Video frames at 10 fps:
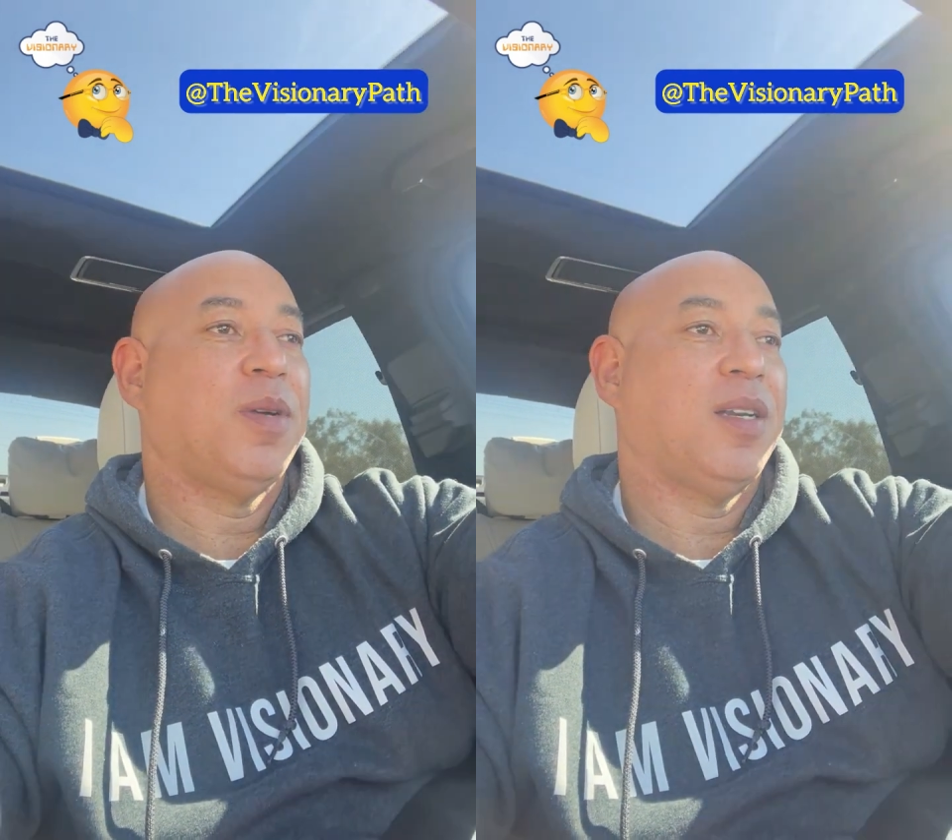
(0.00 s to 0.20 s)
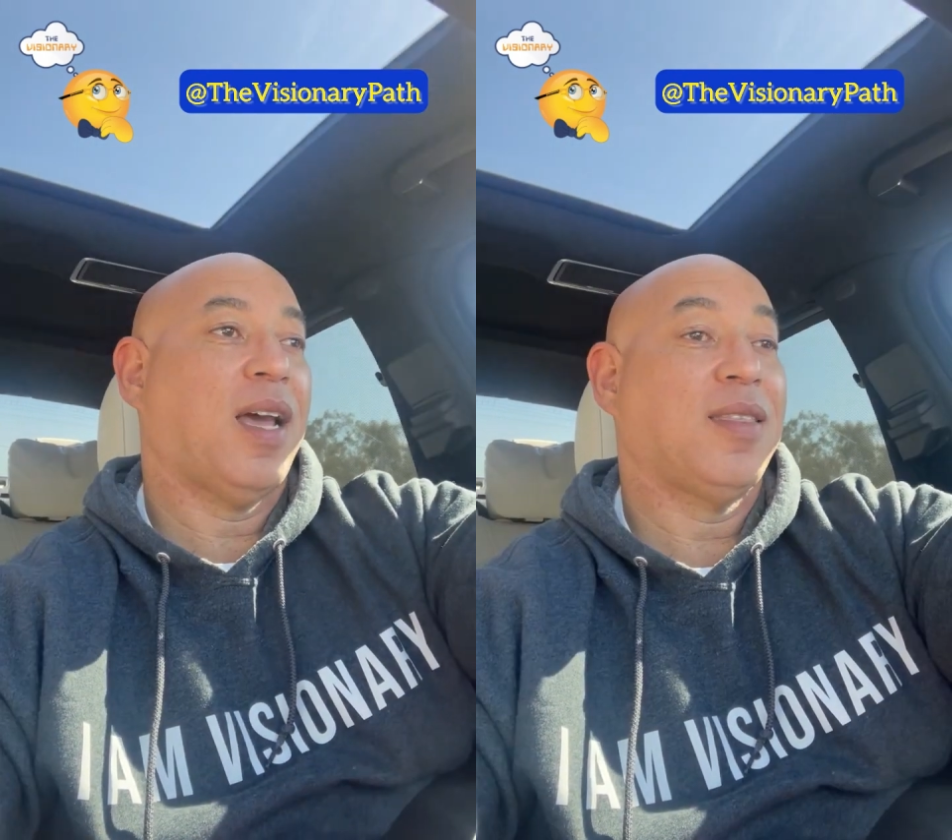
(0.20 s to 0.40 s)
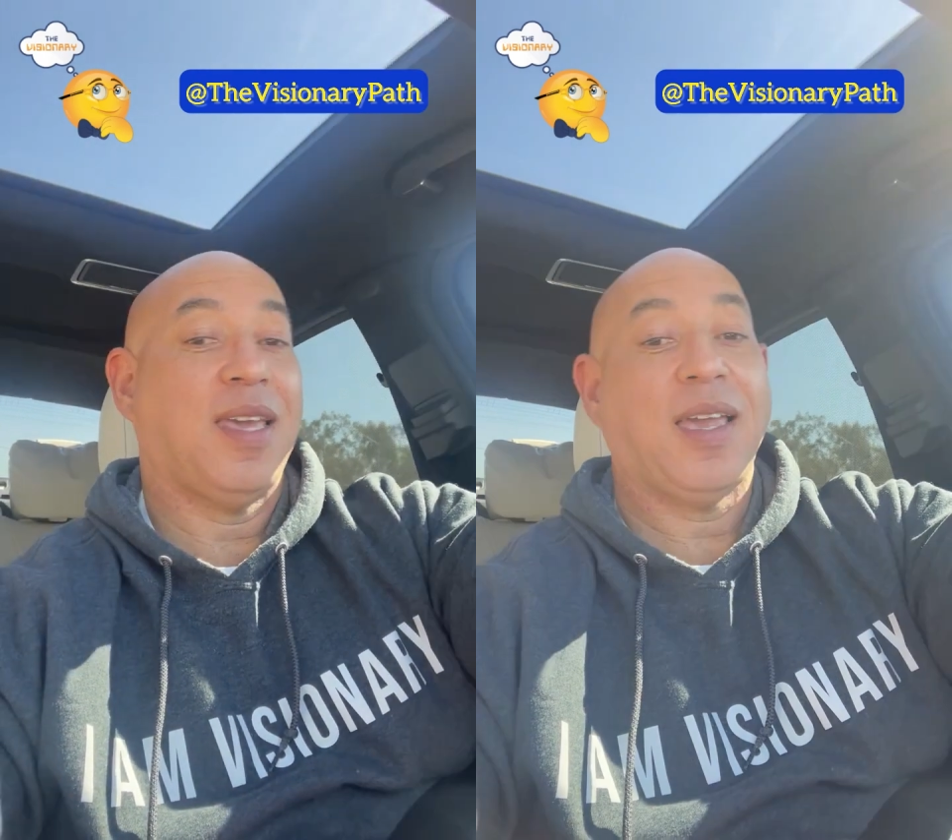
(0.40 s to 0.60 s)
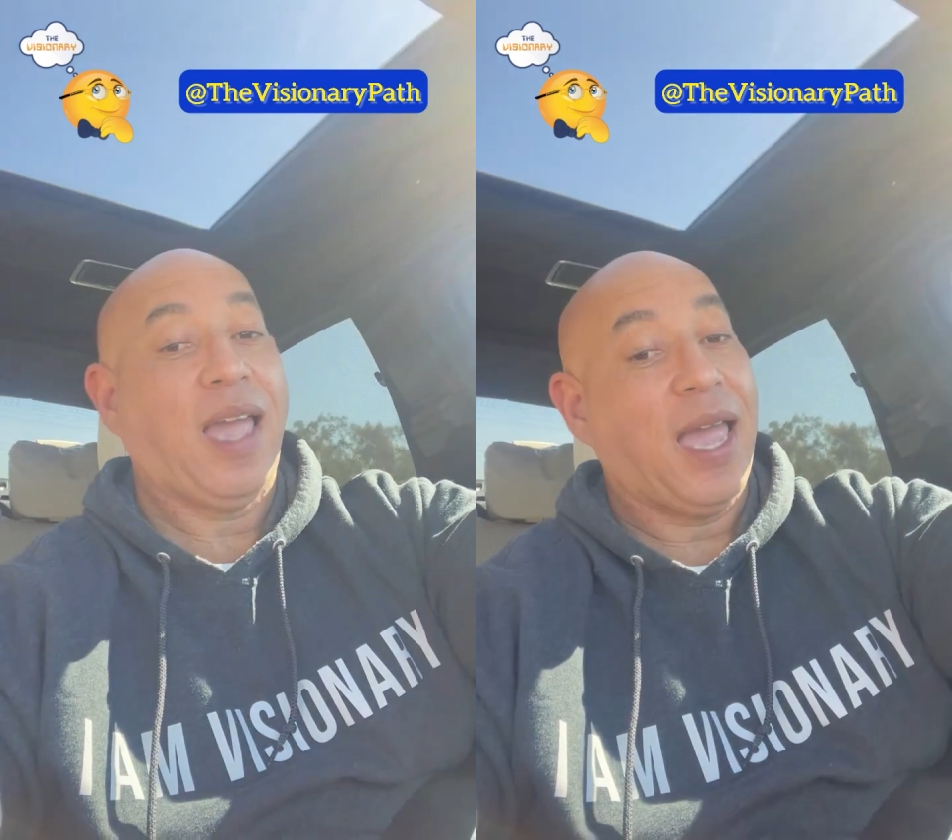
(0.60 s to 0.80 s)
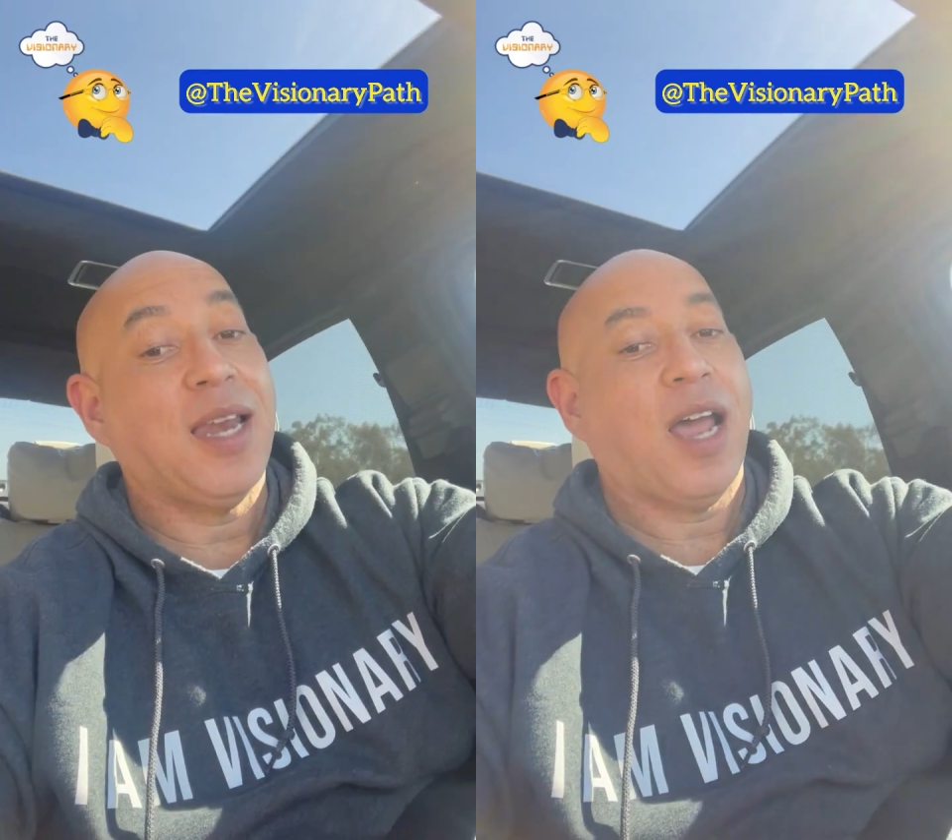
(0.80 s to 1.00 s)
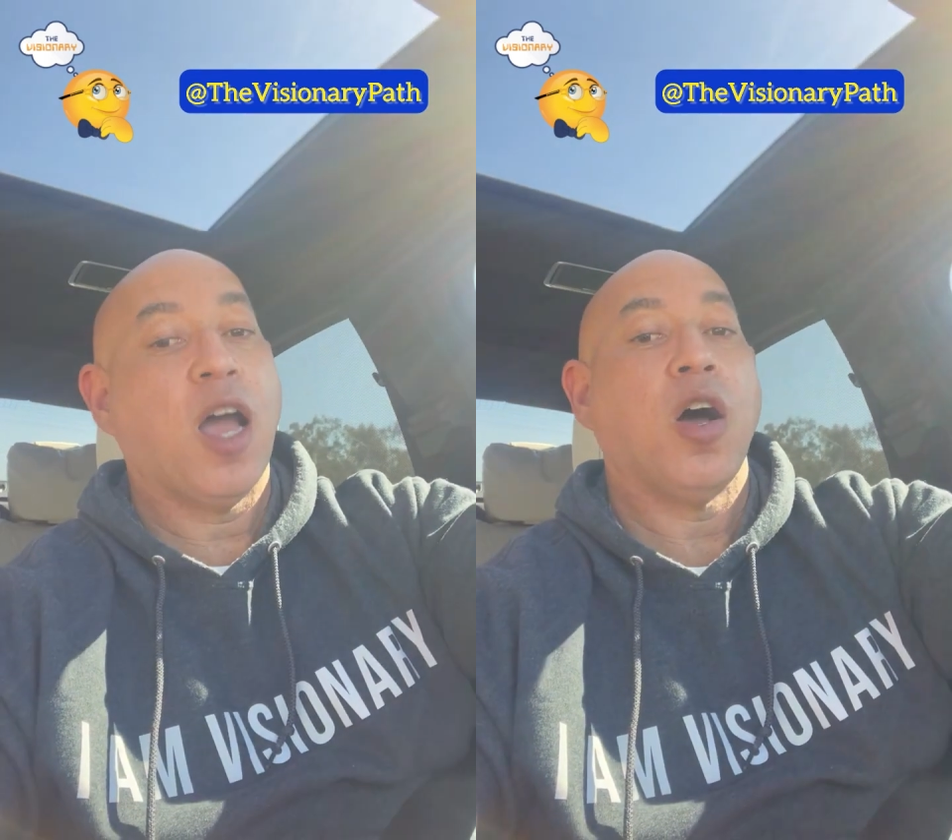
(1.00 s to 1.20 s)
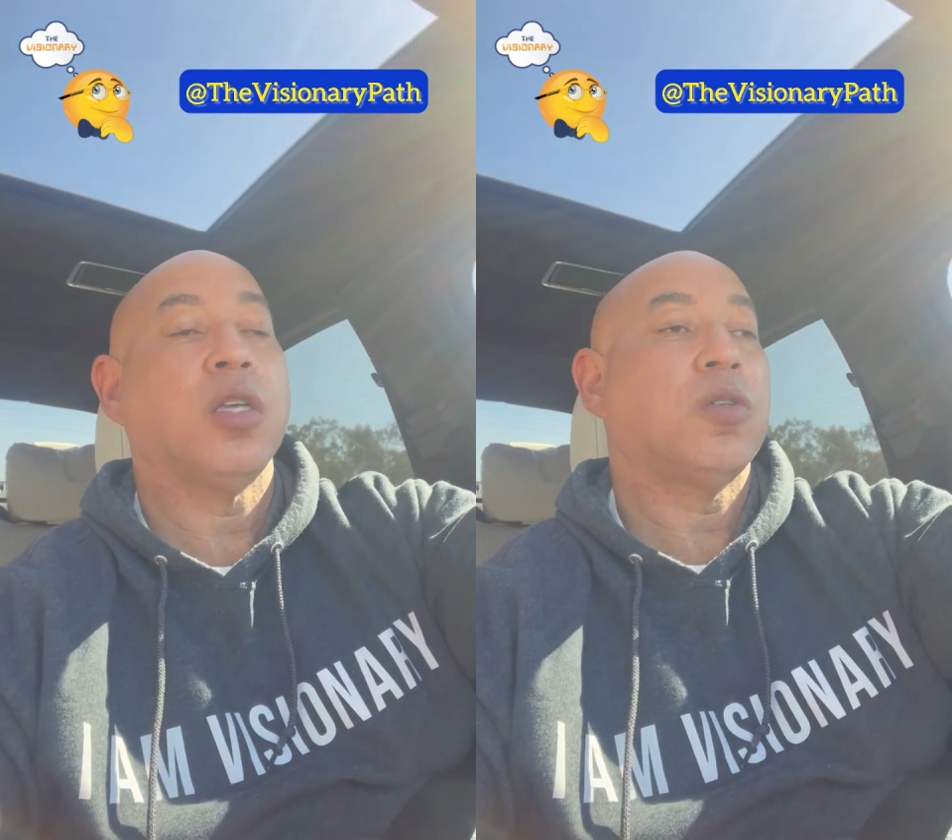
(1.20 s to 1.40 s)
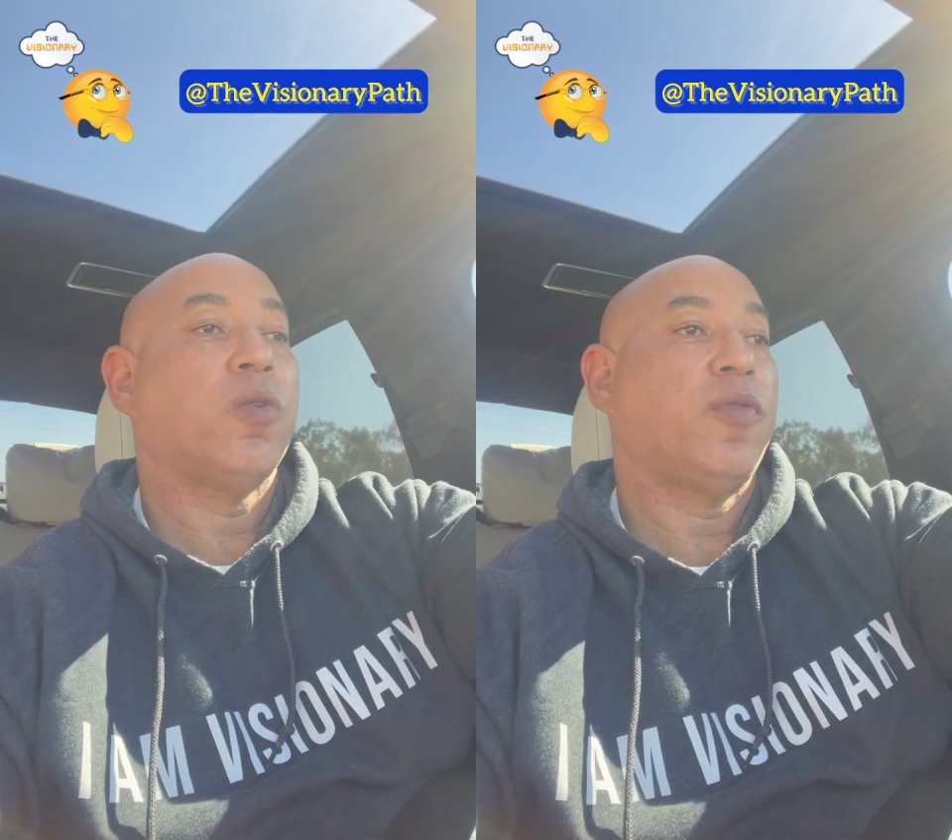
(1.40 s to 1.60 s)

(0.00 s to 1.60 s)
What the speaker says: but I also